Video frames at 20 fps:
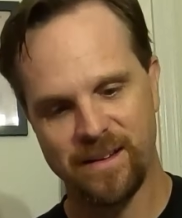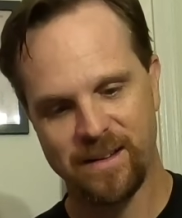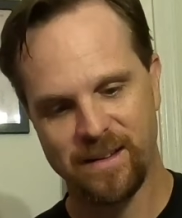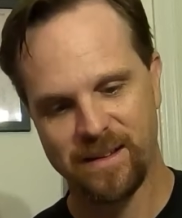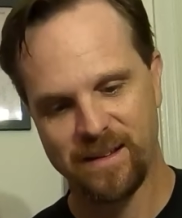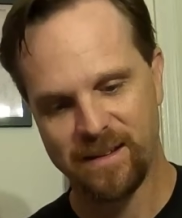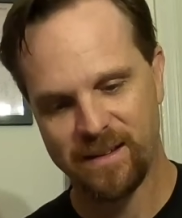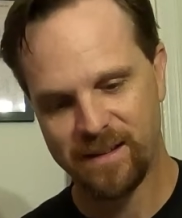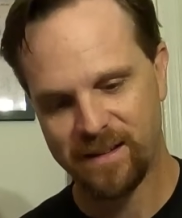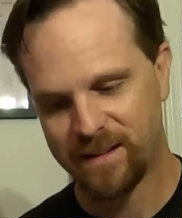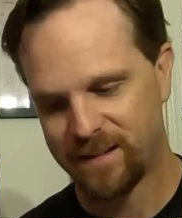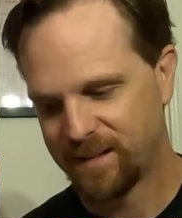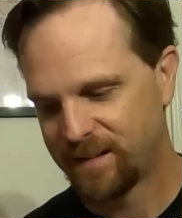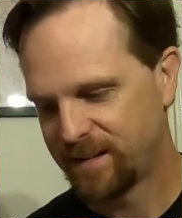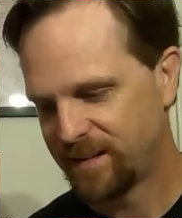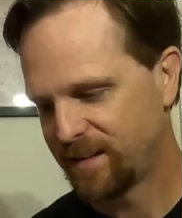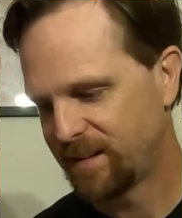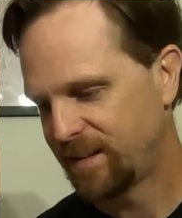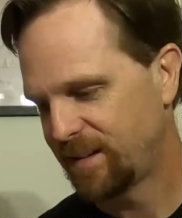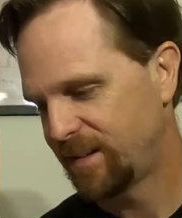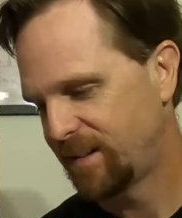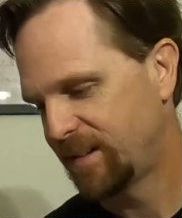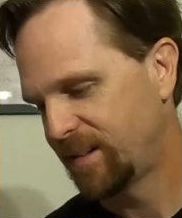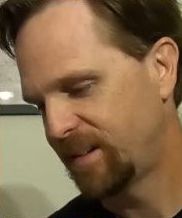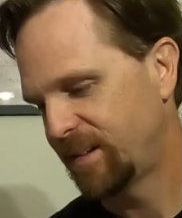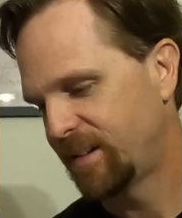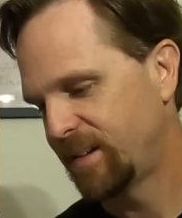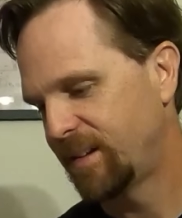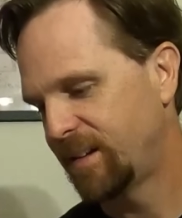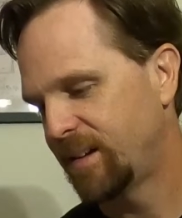
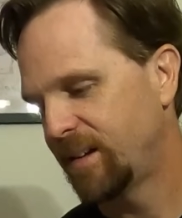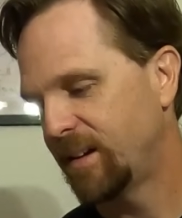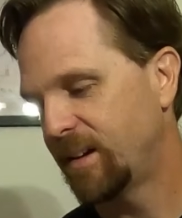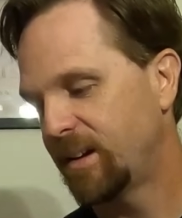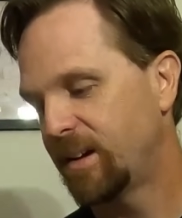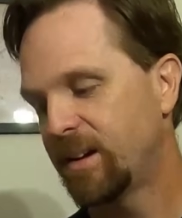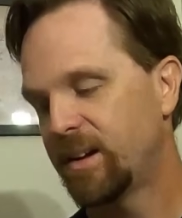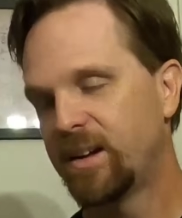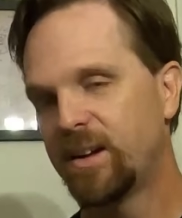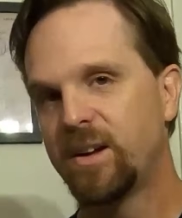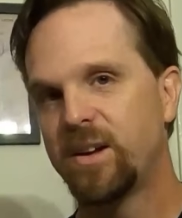No one is speaking in this clip.